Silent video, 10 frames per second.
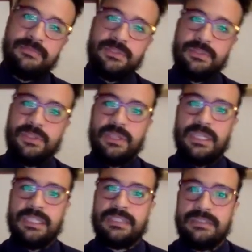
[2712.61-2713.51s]
you know,
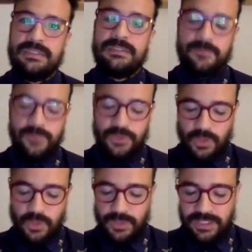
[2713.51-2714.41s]
like uh,
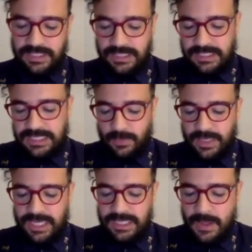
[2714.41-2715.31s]
so we in a
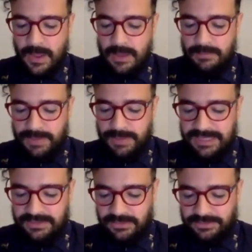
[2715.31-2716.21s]
way
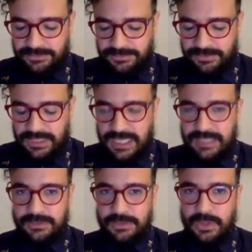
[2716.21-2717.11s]
part of
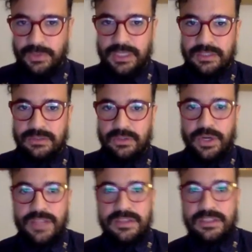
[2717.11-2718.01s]
like you know the
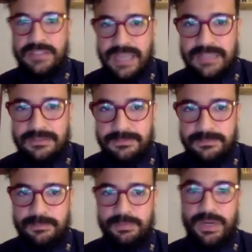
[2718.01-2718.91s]
Colonia Dignidad
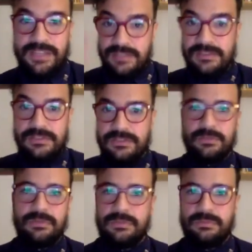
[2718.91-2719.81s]

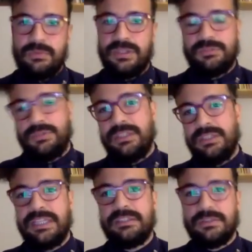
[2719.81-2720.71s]
presence was re-
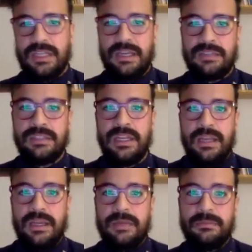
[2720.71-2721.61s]
linked to that,
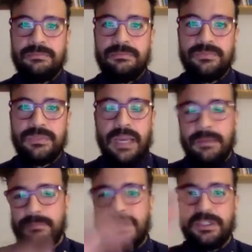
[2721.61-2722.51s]
and yeah,
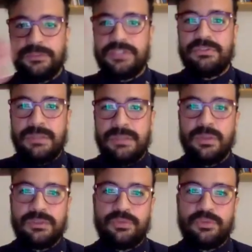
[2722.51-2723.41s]
part of the script
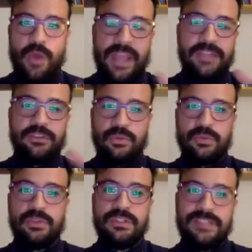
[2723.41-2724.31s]
was trying
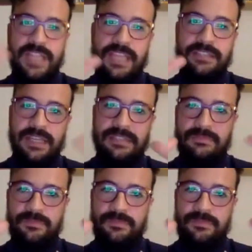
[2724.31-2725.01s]
to take that